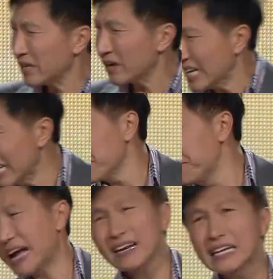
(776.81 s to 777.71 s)
you're in the
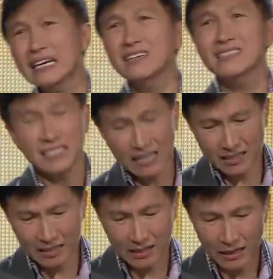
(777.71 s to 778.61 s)
valley
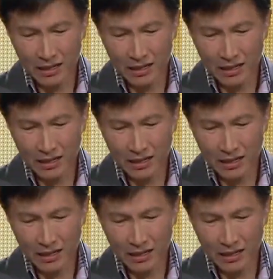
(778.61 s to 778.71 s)
season,